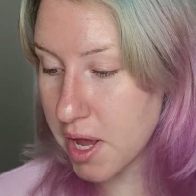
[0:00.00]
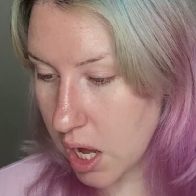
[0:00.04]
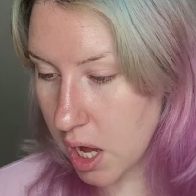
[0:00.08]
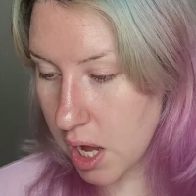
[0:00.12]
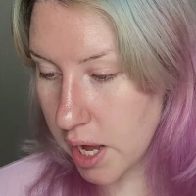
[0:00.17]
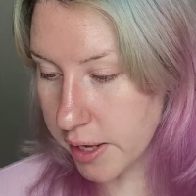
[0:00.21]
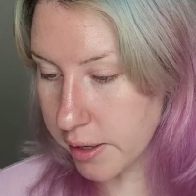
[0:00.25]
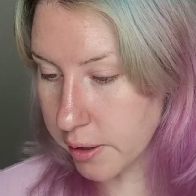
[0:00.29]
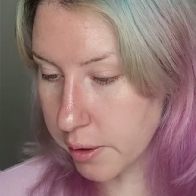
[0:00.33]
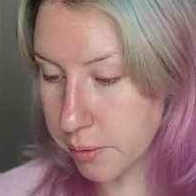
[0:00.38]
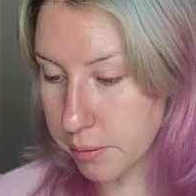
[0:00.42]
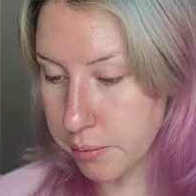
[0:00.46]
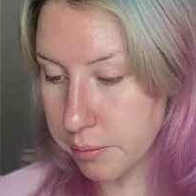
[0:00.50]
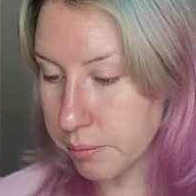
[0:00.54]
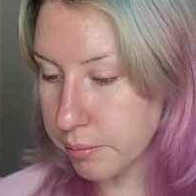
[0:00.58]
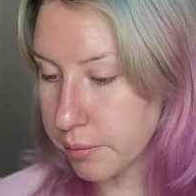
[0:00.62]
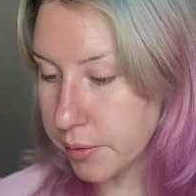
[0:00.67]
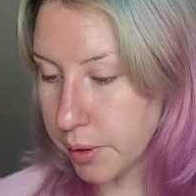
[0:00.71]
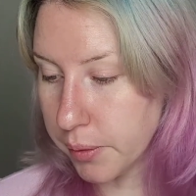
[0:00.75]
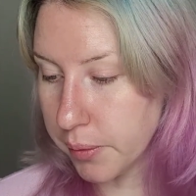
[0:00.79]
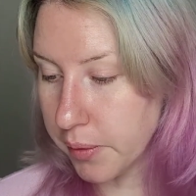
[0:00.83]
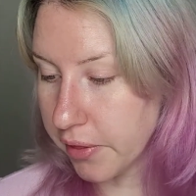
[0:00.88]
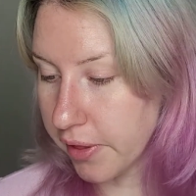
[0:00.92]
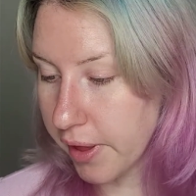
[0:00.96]
I don't
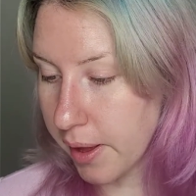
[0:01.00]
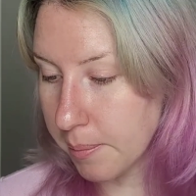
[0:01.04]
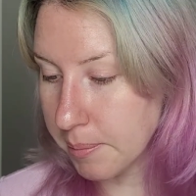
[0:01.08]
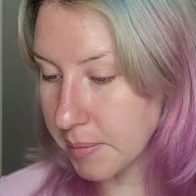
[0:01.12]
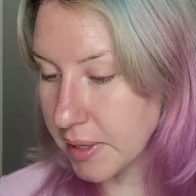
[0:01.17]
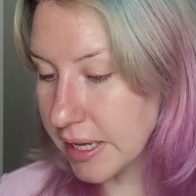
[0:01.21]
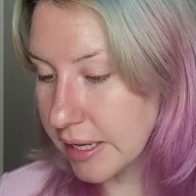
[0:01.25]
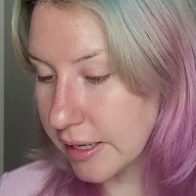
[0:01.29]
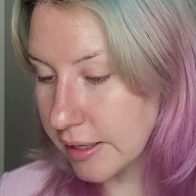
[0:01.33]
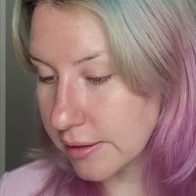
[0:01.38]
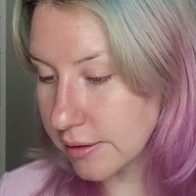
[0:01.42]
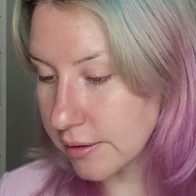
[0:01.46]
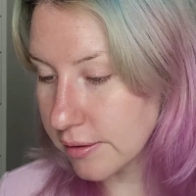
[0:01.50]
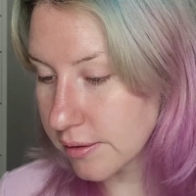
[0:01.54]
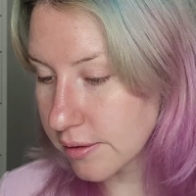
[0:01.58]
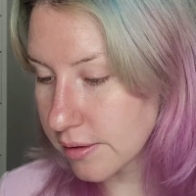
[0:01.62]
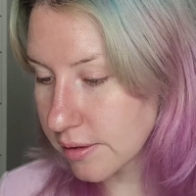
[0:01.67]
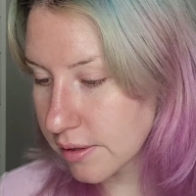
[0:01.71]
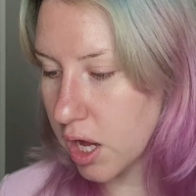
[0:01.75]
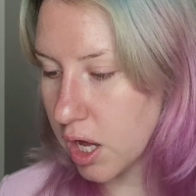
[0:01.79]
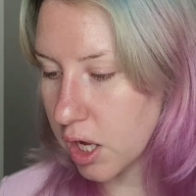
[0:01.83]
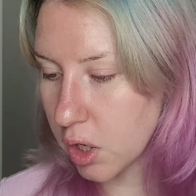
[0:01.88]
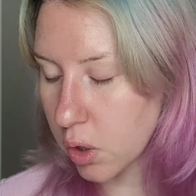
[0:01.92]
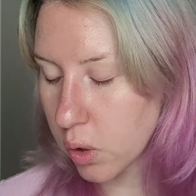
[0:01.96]
know what that means.
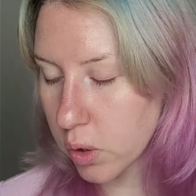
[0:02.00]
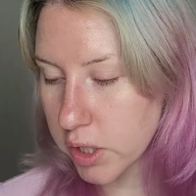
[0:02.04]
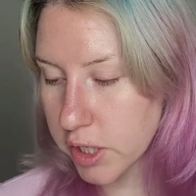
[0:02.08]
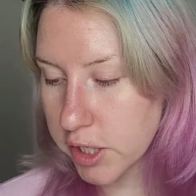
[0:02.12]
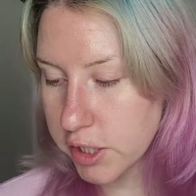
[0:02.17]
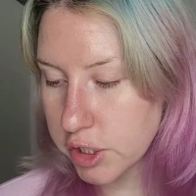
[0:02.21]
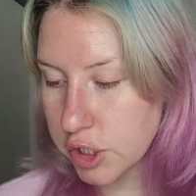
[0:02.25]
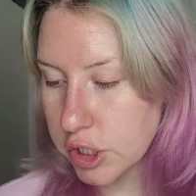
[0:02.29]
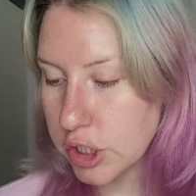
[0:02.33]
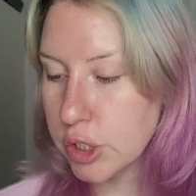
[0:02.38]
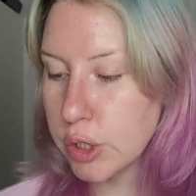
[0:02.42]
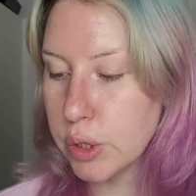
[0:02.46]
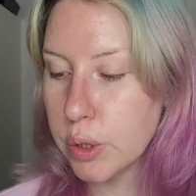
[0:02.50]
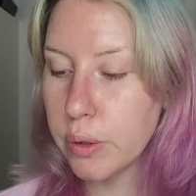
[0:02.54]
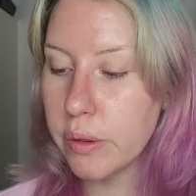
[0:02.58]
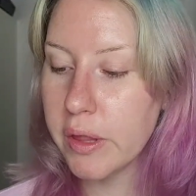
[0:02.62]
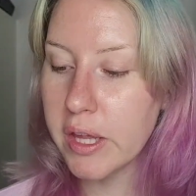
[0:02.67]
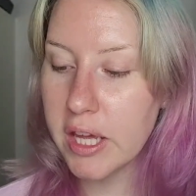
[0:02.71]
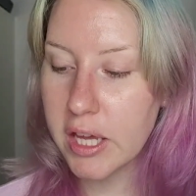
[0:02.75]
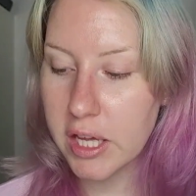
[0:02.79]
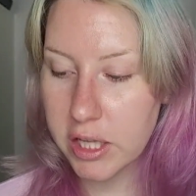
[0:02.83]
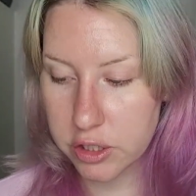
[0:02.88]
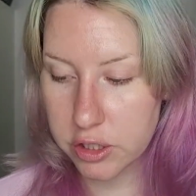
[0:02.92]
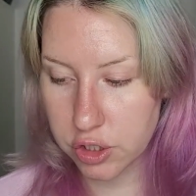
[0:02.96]
According to
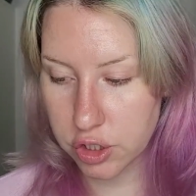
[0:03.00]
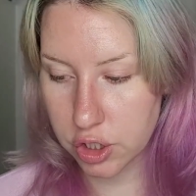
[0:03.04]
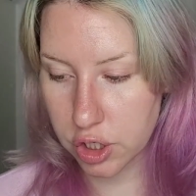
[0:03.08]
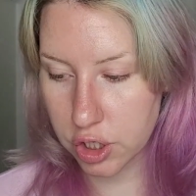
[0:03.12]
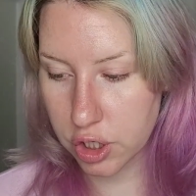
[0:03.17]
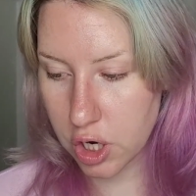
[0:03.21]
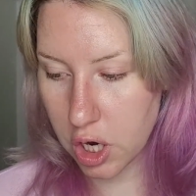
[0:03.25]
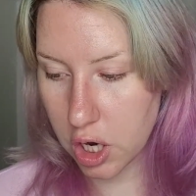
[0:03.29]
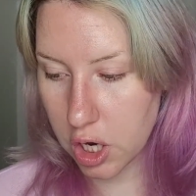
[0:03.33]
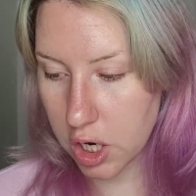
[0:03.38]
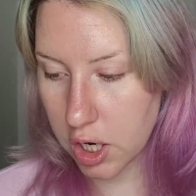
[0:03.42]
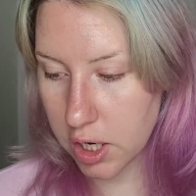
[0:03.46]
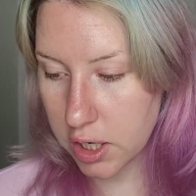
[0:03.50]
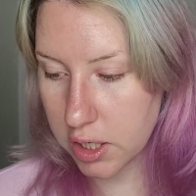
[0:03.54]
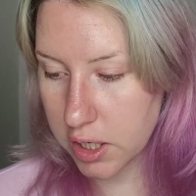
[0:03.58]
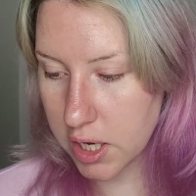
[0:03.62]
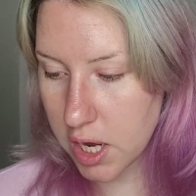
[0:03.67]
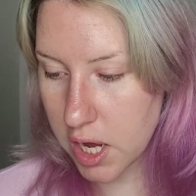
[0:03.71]
the insert card,